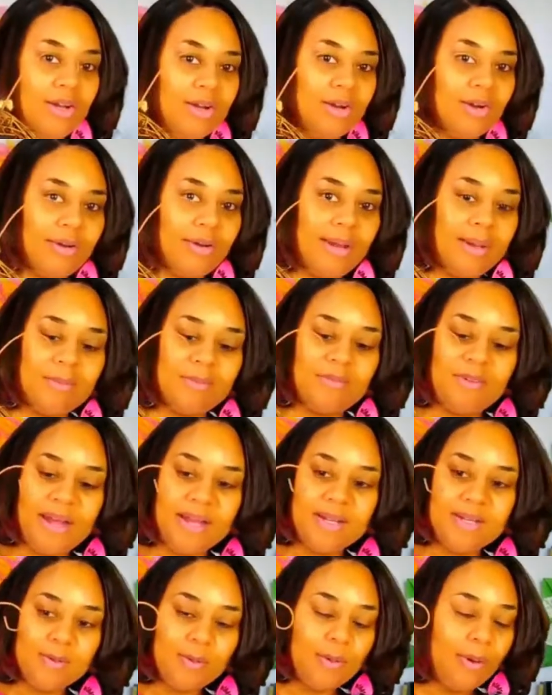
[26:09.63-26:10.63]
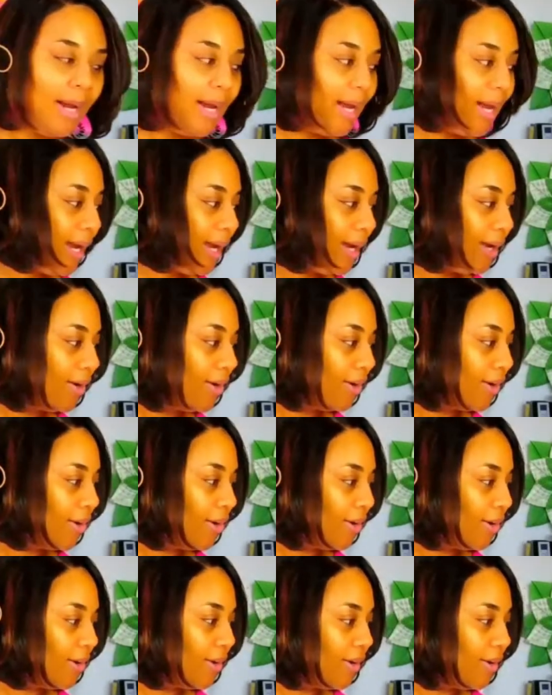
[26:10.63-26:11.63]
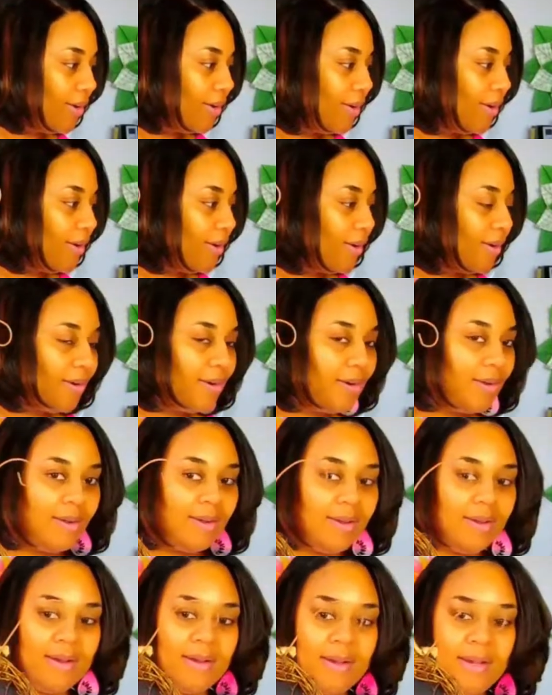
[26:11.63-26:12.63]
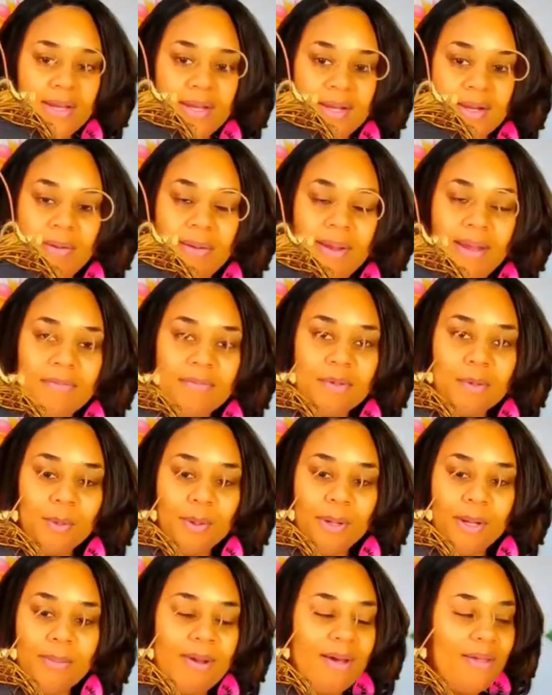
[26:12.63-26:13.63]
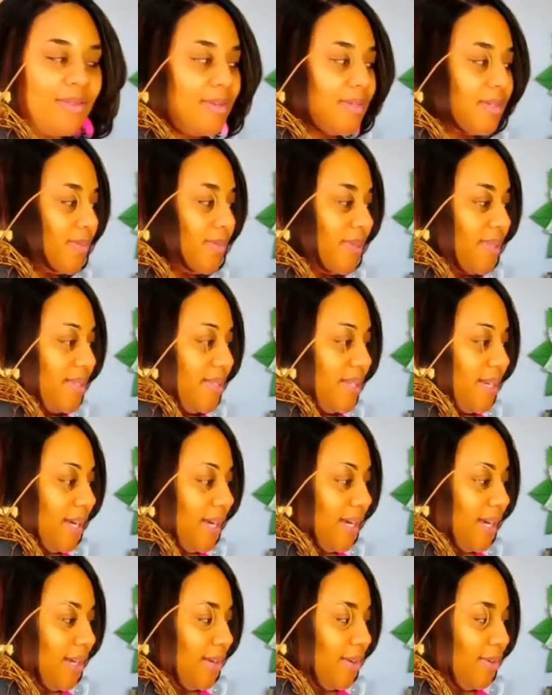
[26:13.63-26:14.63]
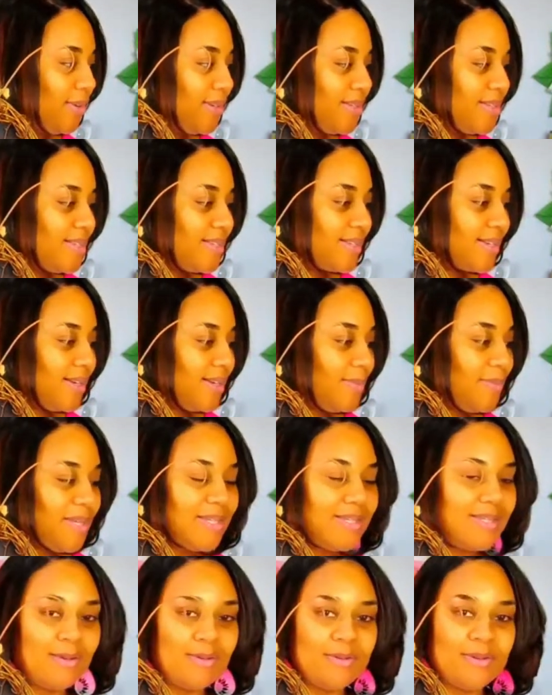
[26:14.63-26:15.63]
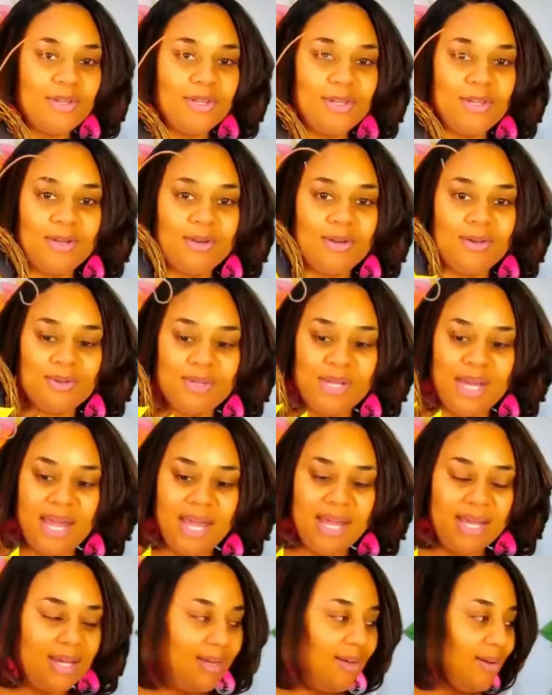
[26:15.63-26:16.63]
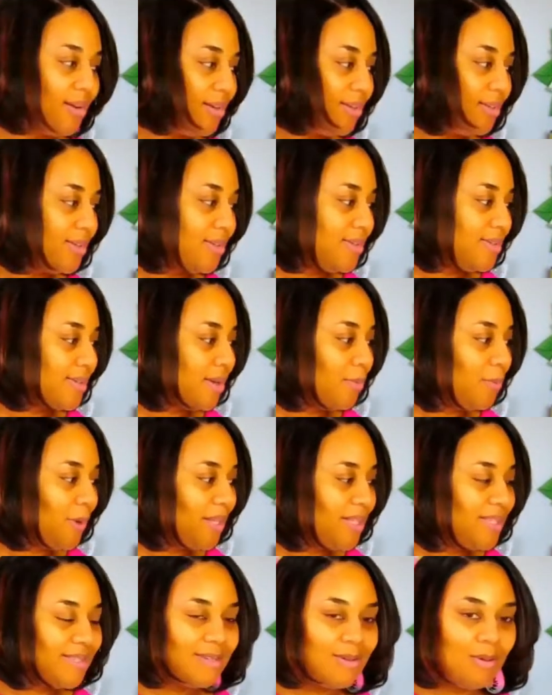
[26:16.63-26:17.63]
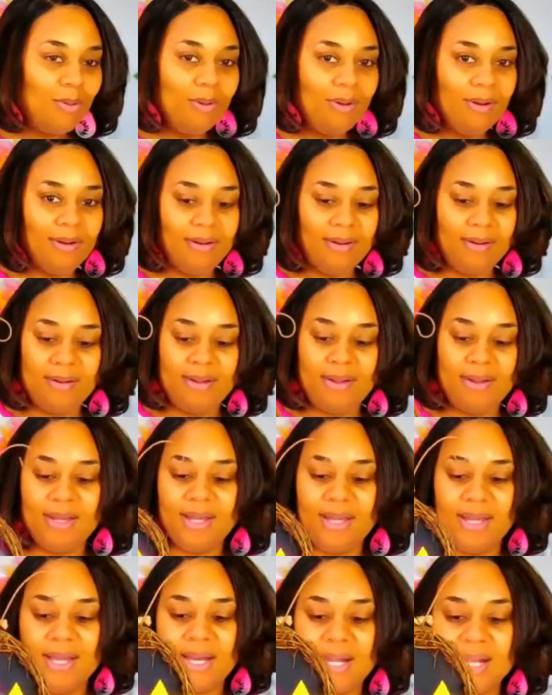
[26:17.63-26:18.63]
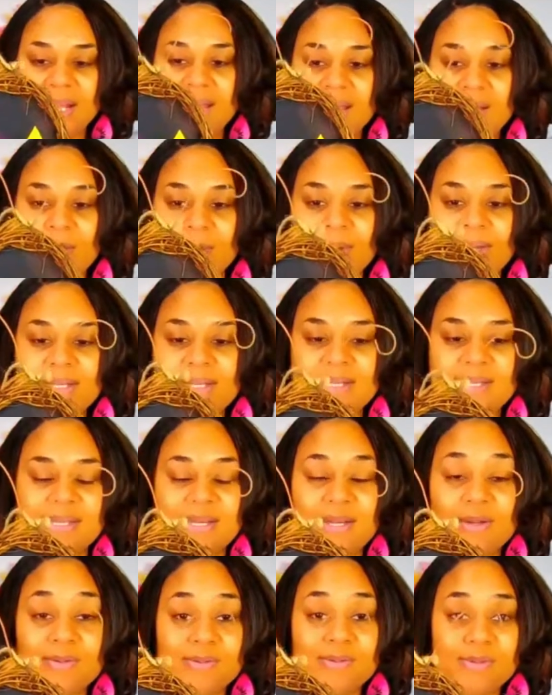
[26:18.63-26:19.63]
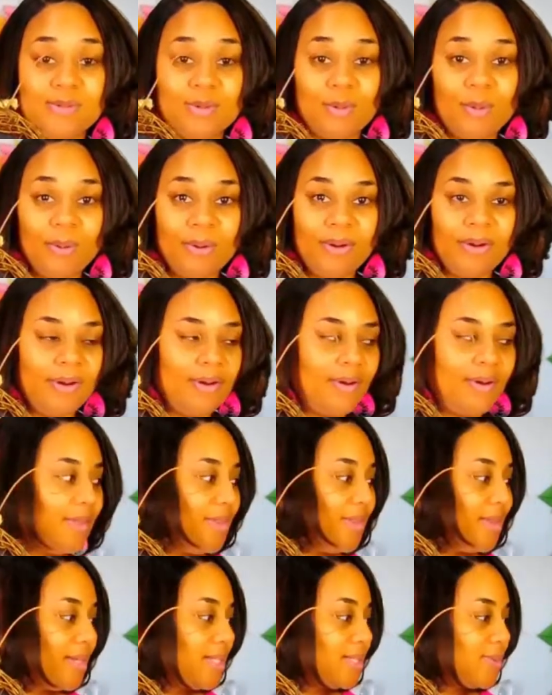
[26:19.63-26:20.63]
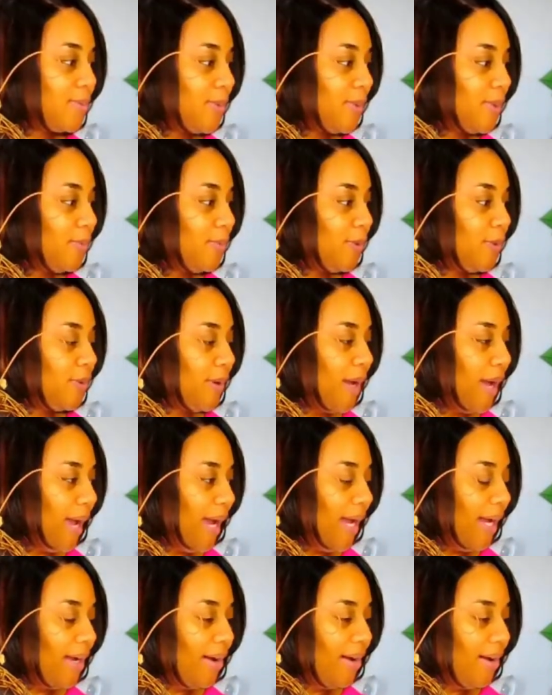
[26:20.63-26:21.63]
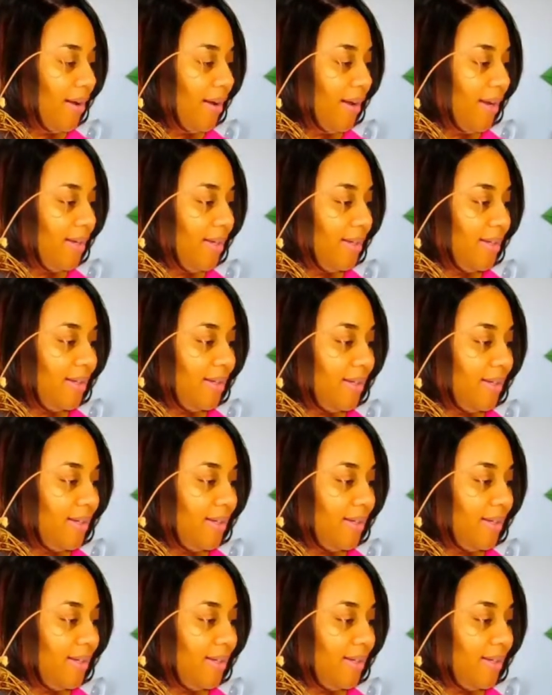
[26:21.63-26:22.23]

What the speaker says: Grapevine door hanger. And you don't have to worry about this one stinging you because it's going to be so cute hanging on someone's door. And I can't wait to see whose door this one will hang on.